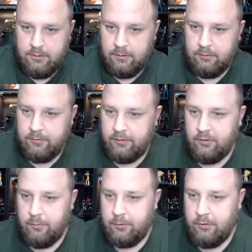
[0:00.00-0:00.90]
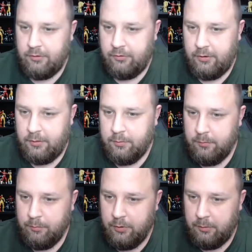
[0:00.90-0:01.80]
I don't know if that's coming across or not,
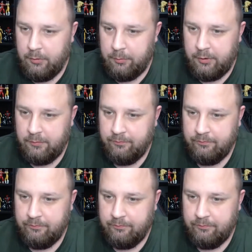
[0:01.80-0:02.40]
but it might be.